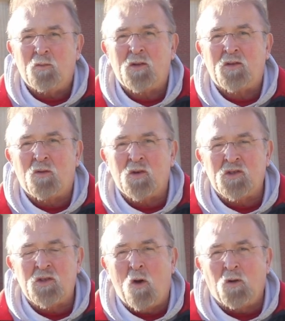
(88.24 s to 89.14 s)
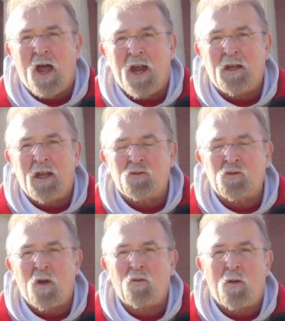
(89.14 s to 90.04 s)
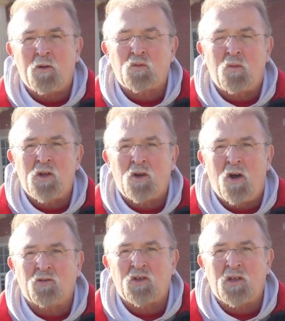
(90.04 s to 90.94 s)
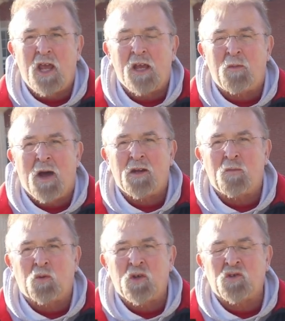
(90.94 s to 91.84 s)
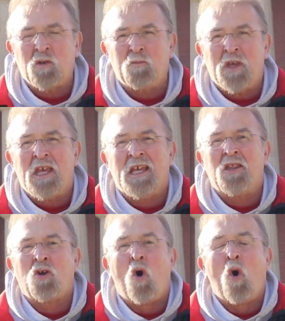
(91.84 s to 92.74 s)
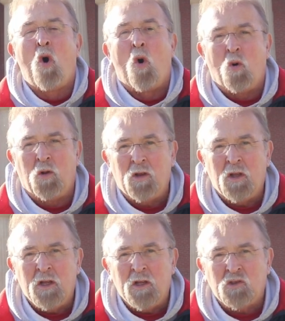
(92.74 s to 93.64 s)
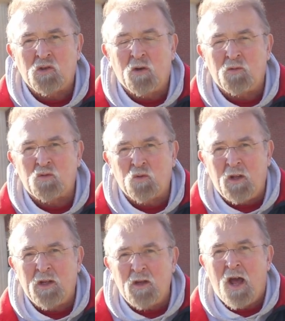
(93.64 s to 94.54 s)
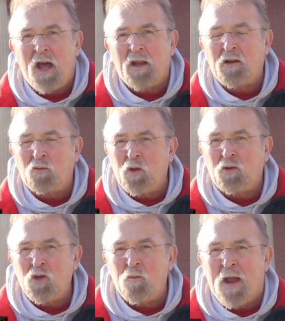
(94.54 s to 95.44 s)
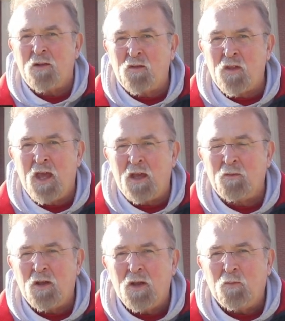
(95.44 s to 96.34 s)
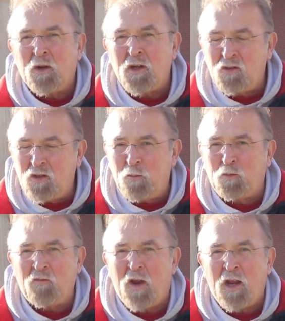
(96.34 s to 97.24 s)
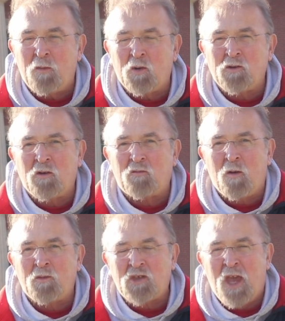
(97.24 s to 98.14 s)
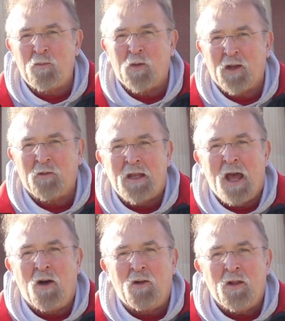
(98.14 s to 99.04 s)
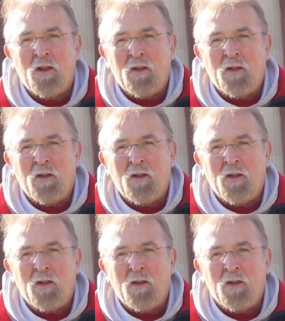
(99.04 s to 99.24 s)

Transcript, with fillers: but there was no light. It was almost what we call today about in prison being in the hole. So it was really not a real humane thing, but it did prevent any prisoners from escaping. Now,